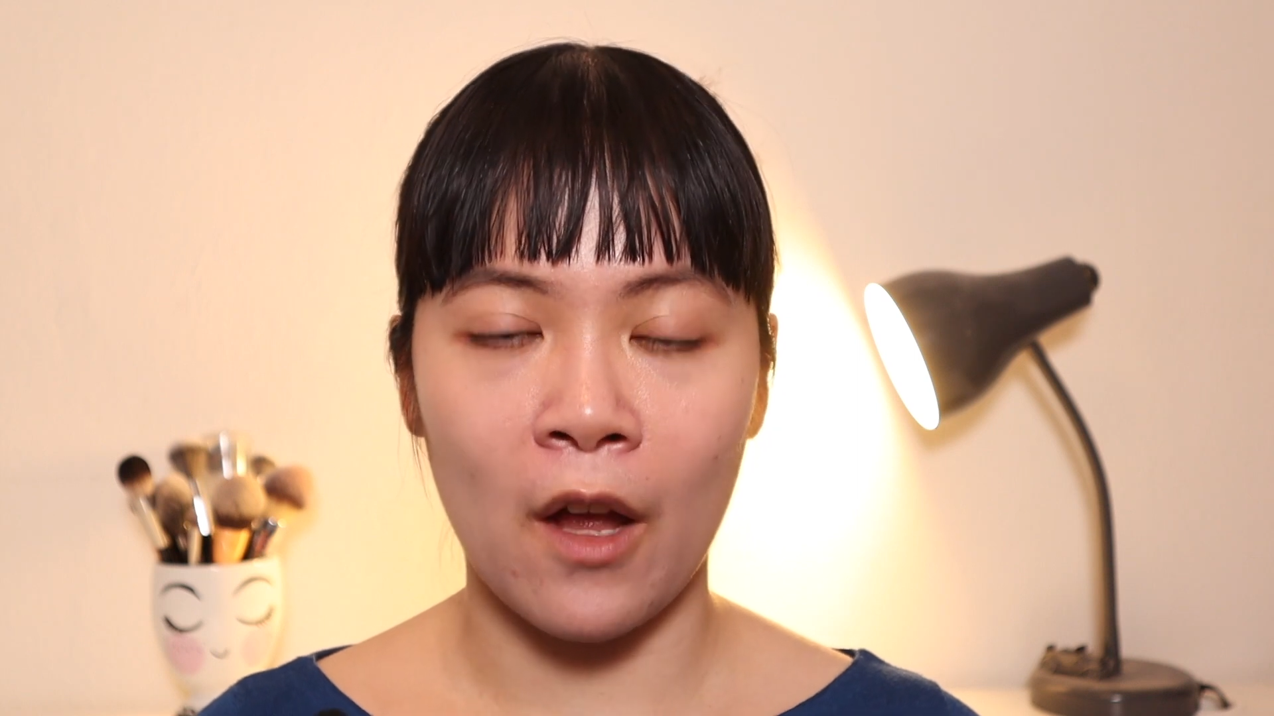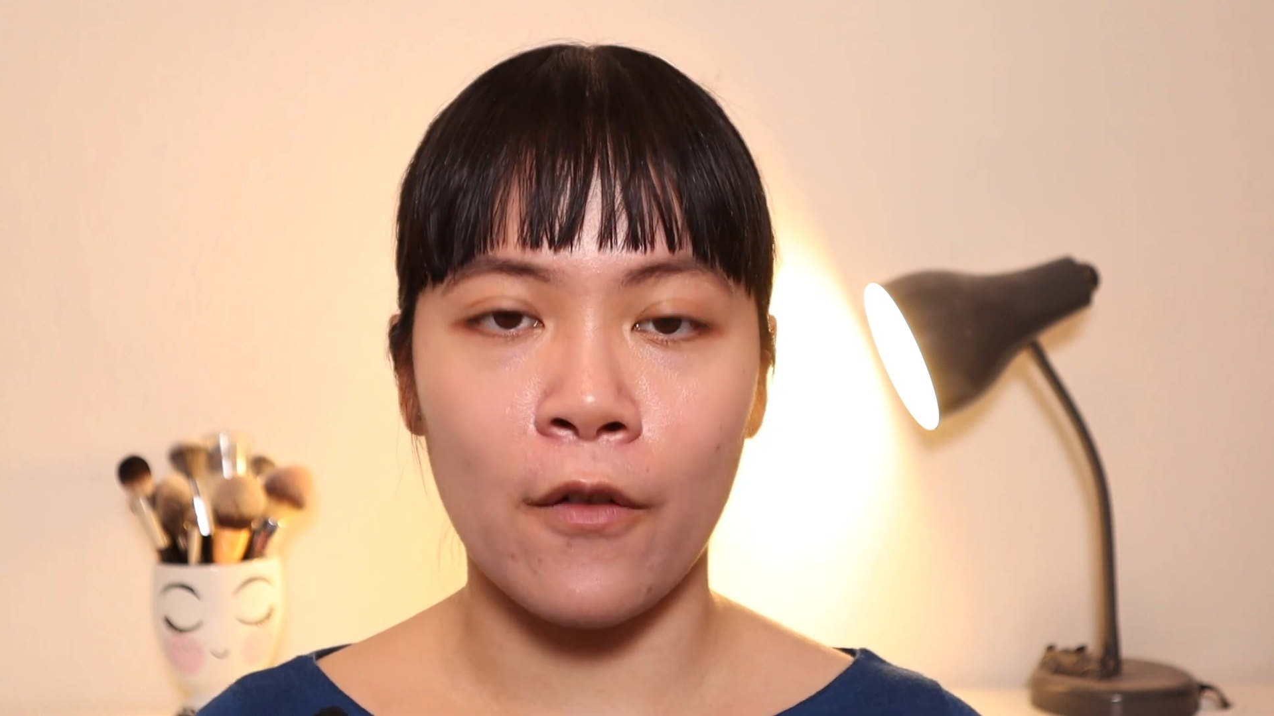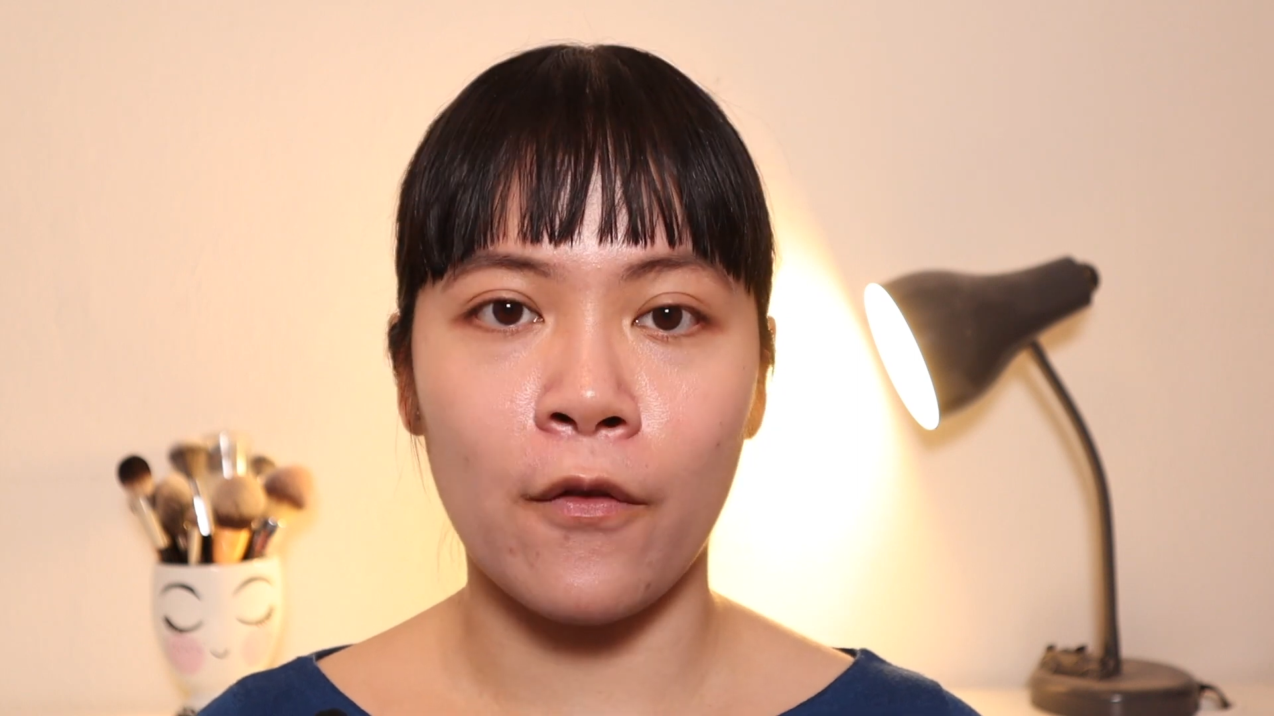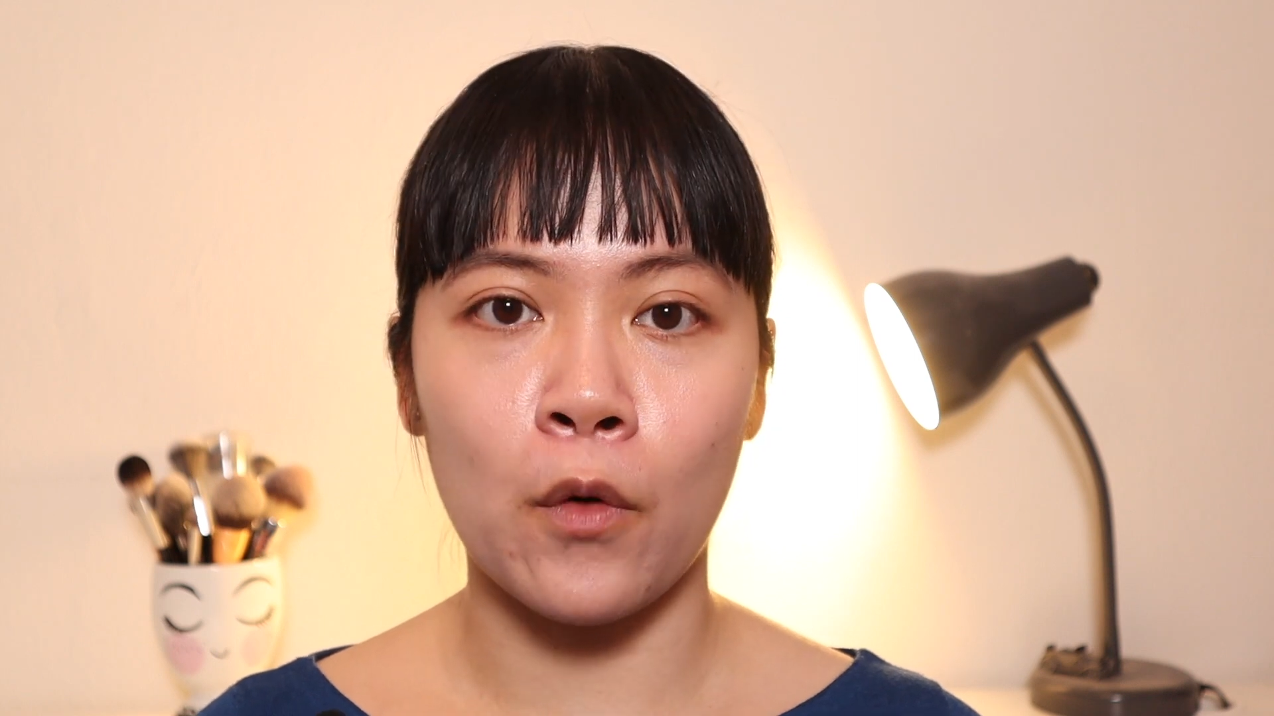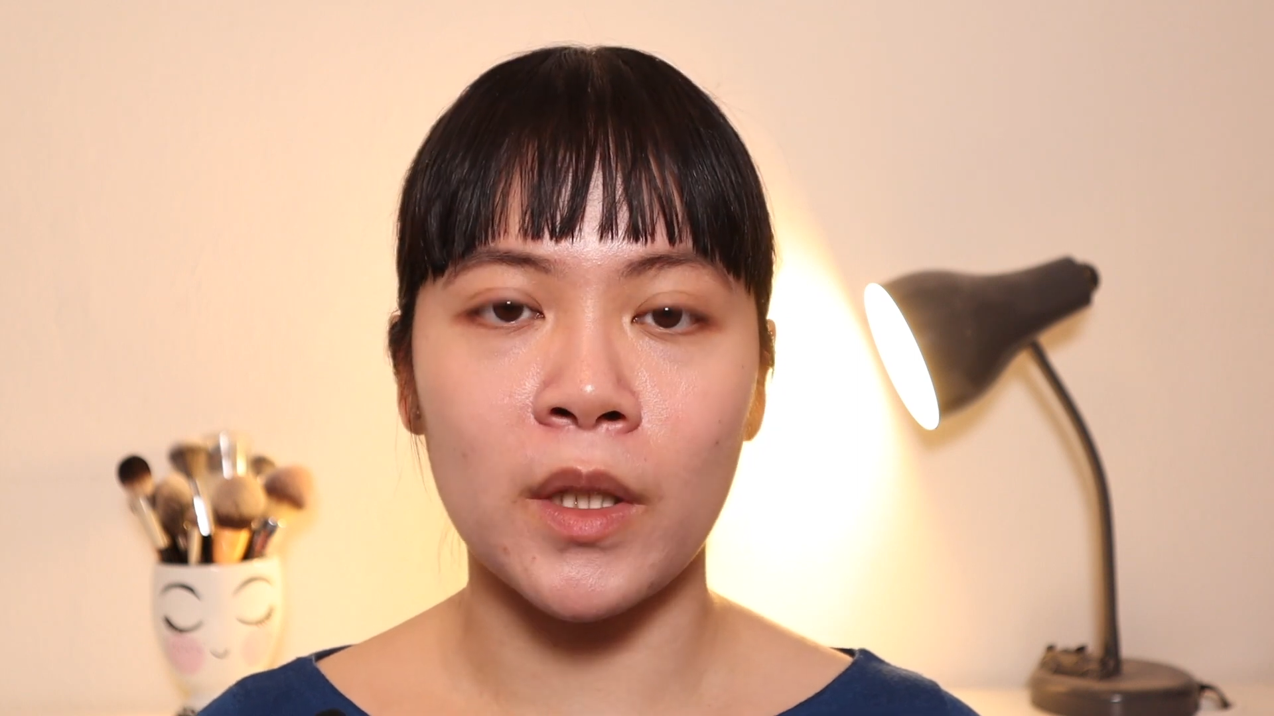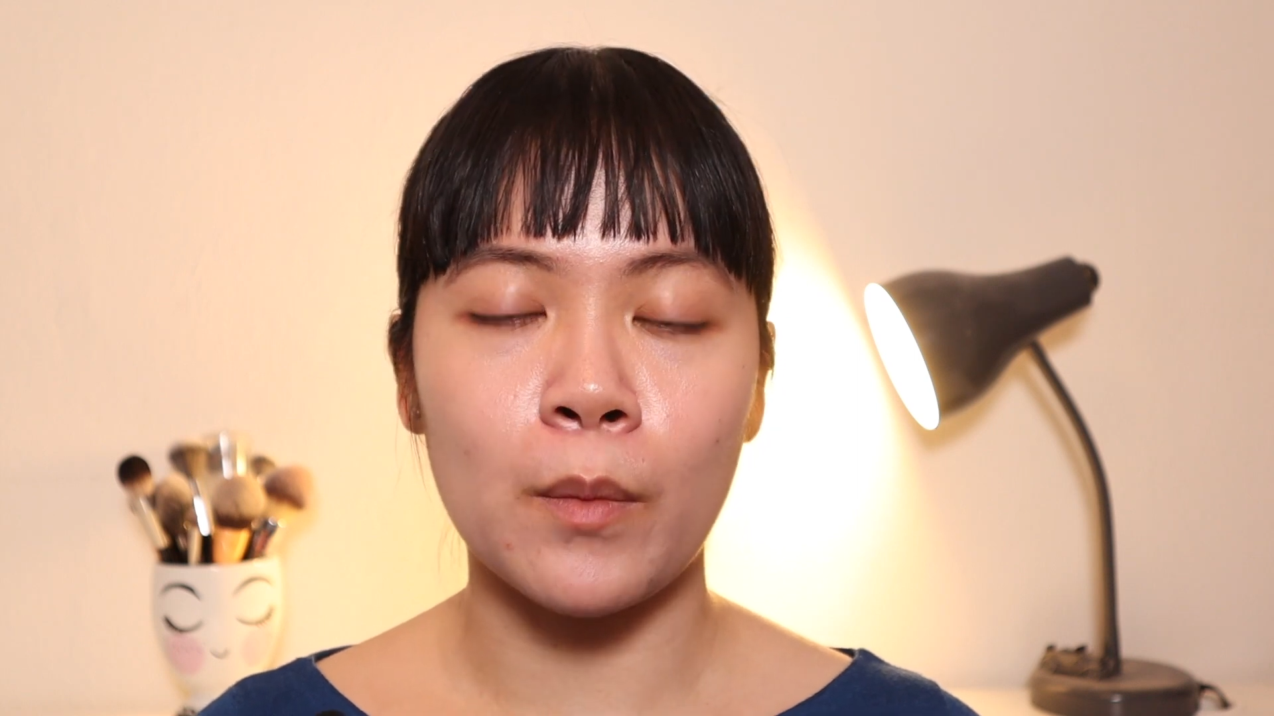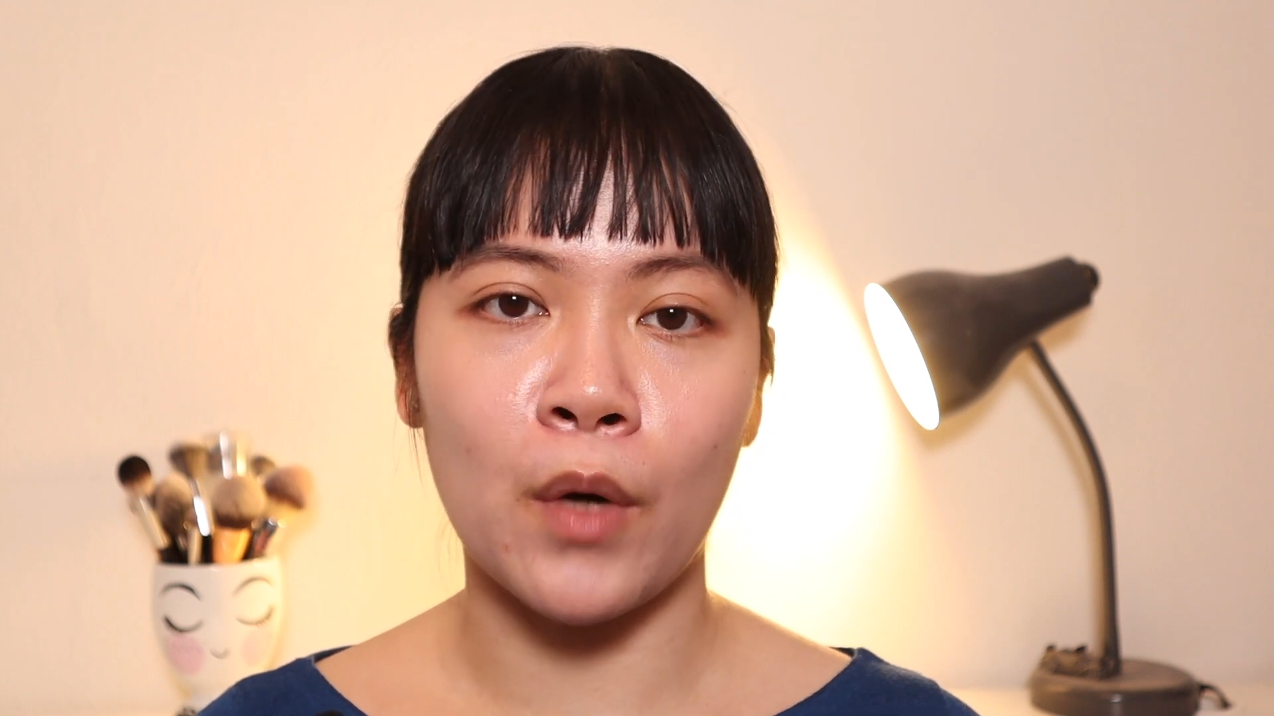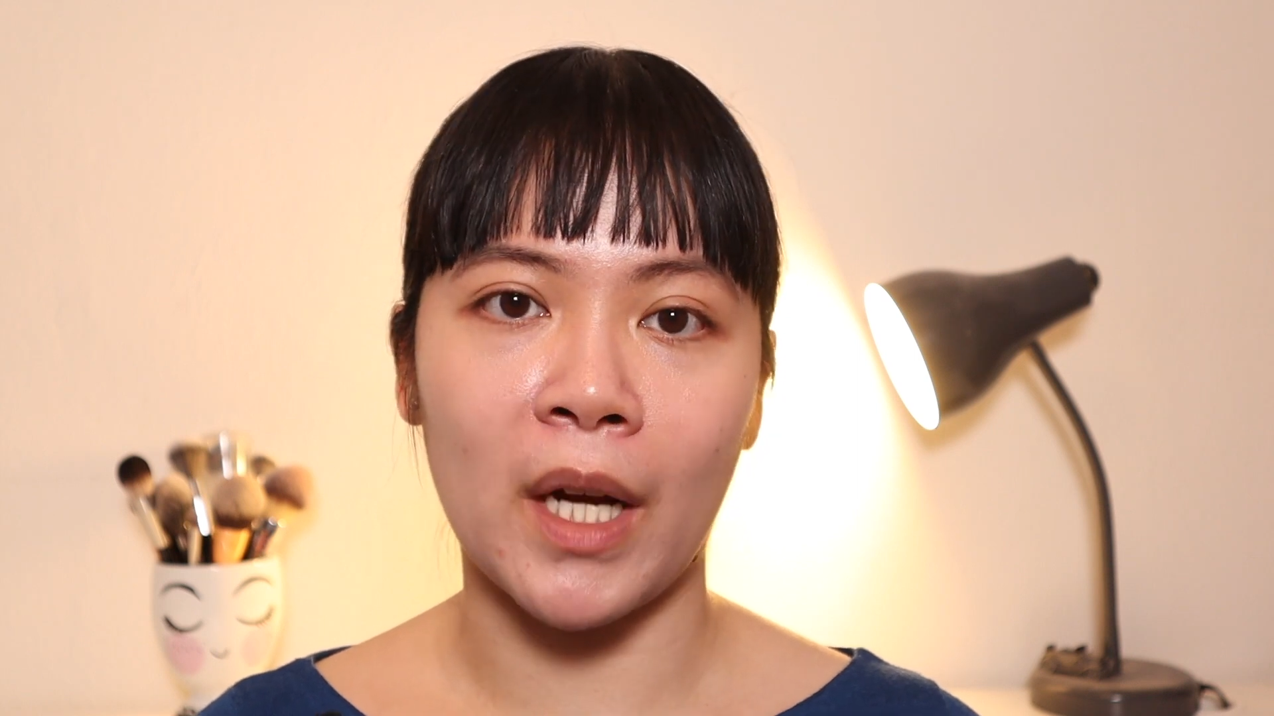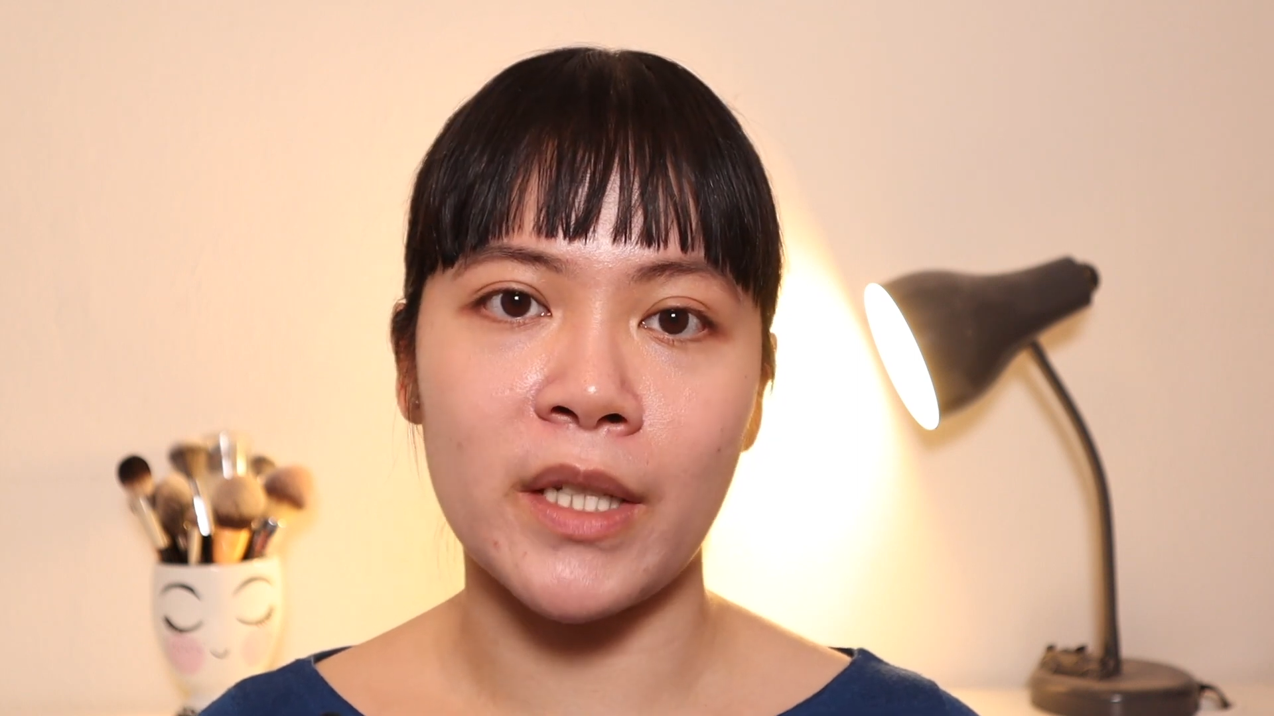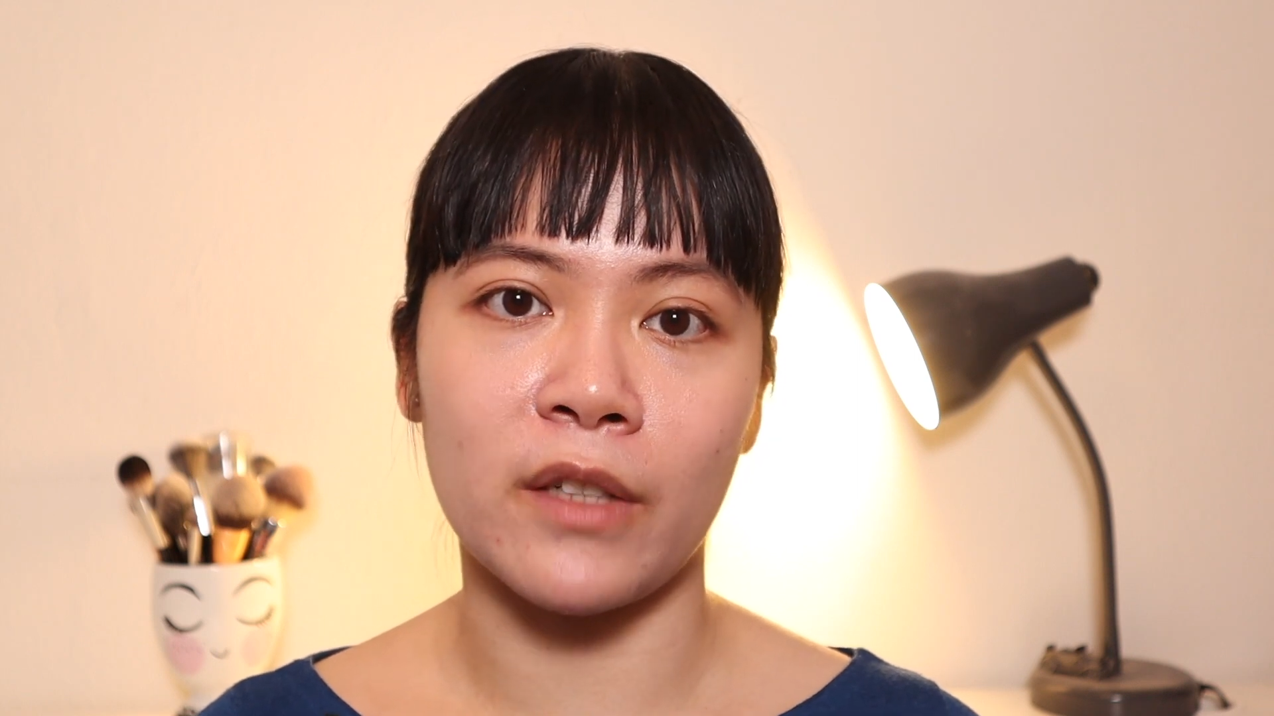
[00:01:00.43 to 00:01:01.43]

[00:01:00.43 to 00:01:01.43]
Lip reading: For the price